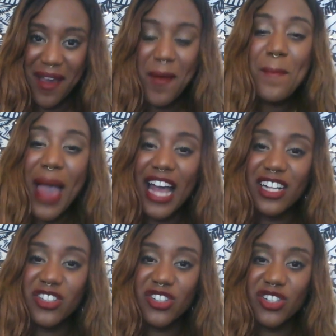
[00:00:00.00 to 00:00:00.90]

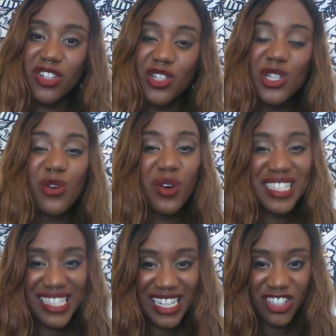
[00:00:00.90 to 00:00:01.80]
match your
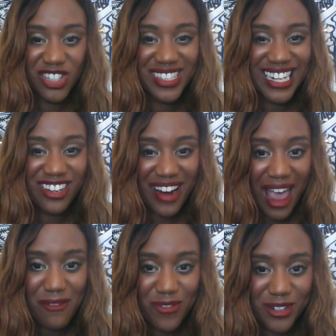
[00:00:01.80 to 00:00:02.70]
intentions and your
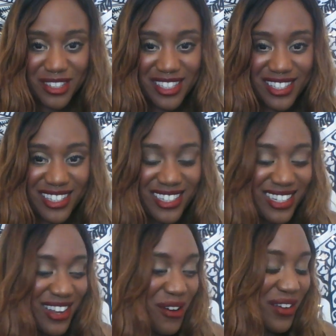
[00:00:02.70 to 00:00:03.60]
efforts,
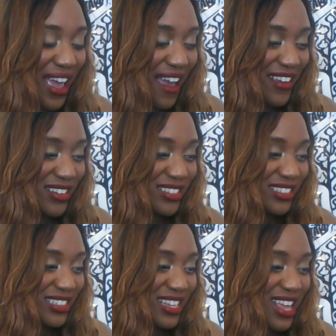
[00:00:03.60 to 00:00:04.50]
okay?
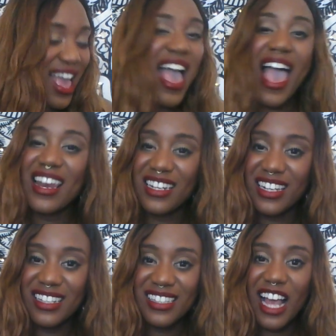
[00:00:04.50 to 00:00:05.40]
And it
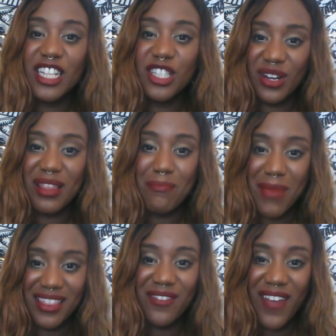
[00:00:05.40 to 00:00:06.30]
looks like during the
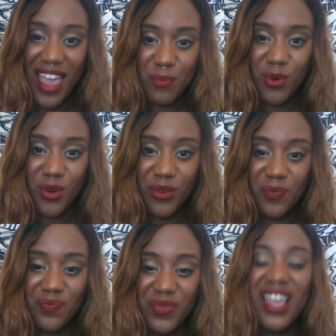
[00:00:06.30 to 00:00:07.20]
month of
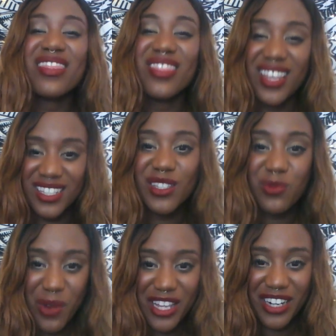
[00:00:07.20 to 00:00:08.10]
April, this is
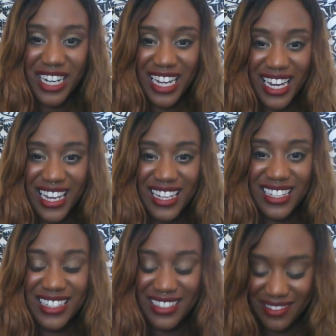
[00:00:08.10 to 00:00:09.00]
what you're getting.